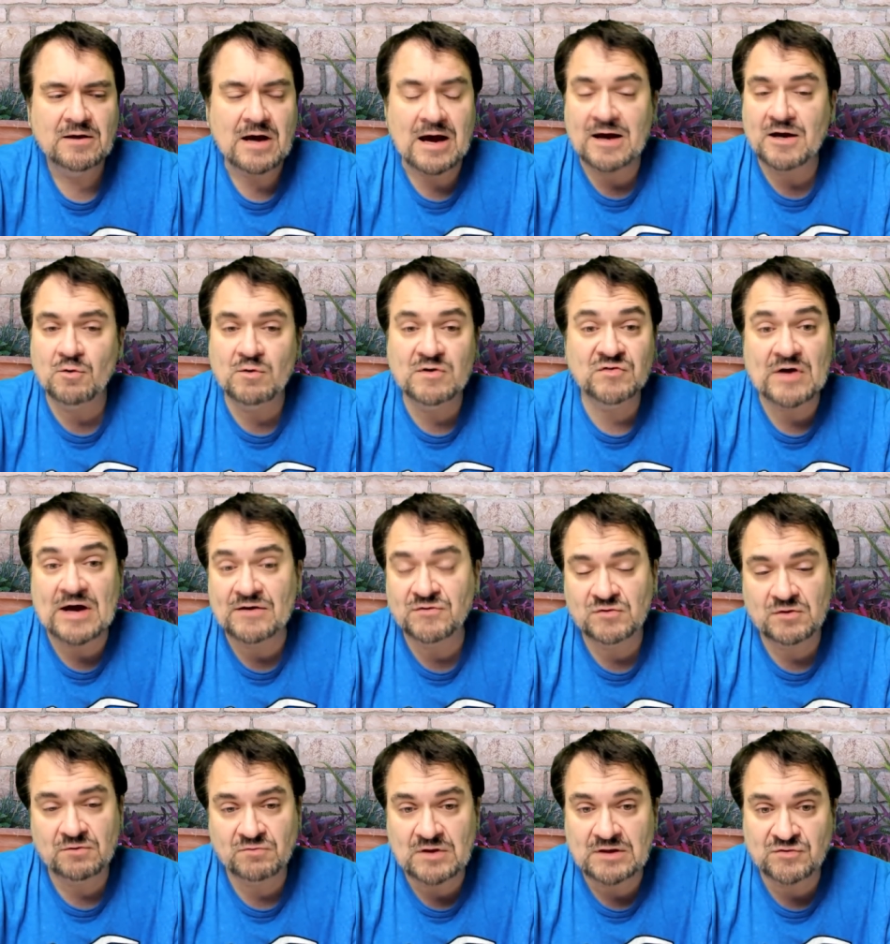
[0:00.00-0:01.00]
I always
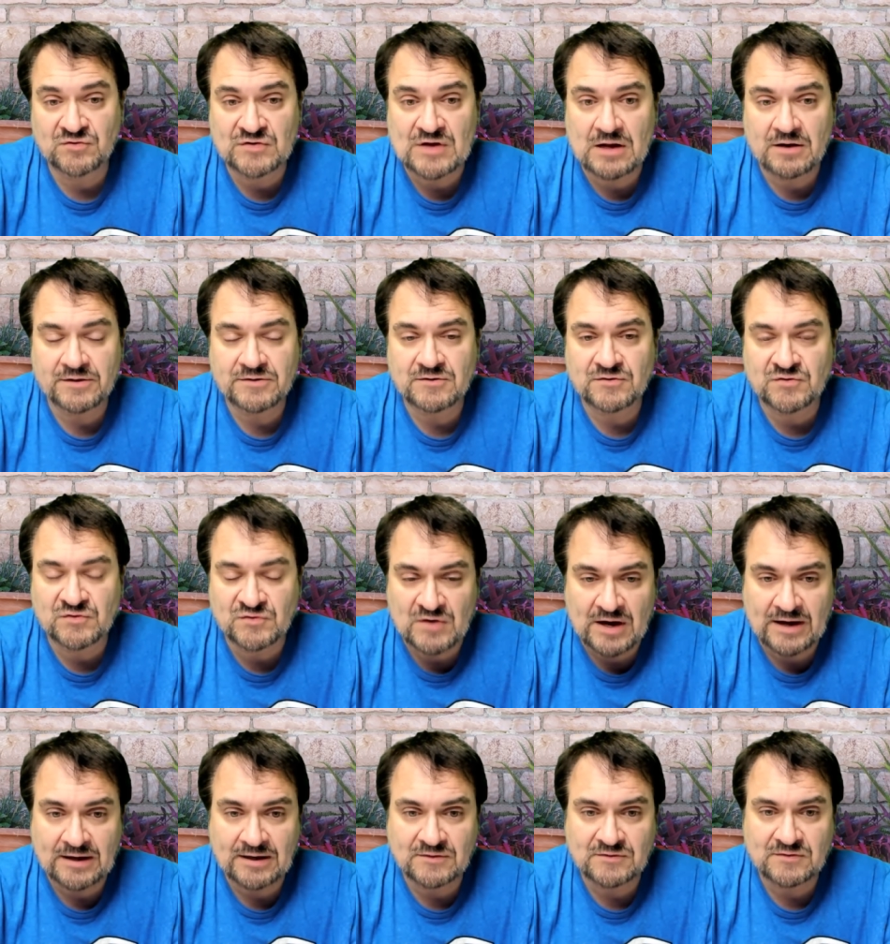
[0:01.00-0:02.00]
ask if they sell on the
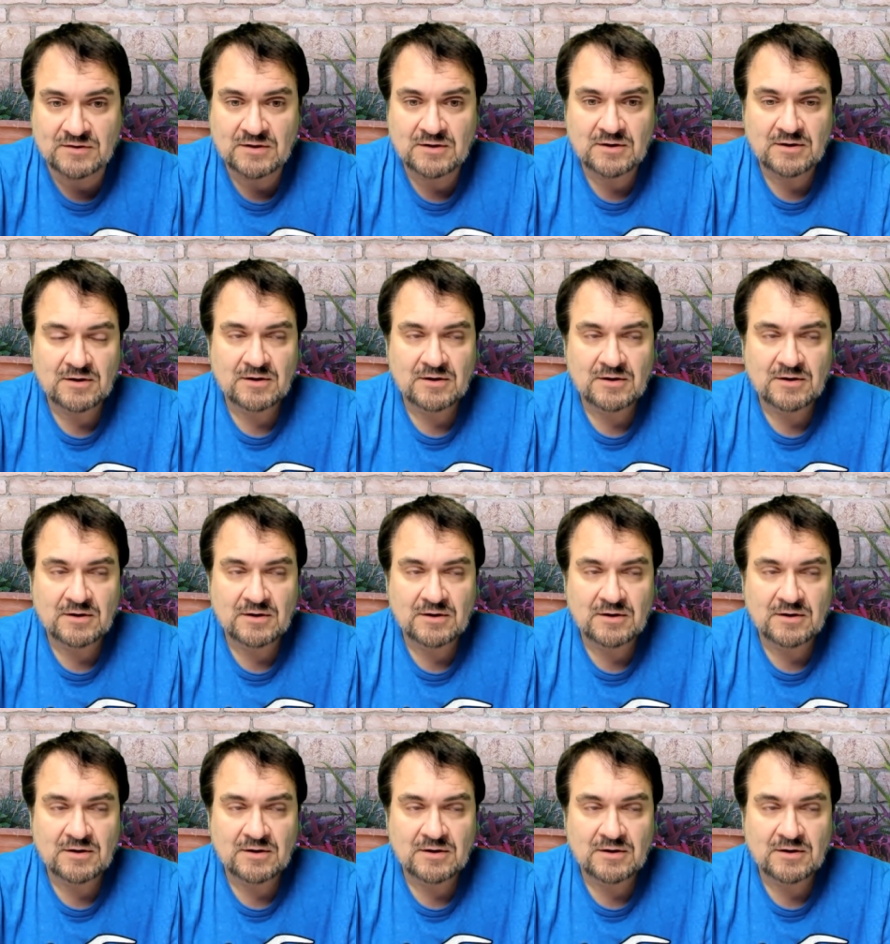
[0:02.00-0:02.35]
site.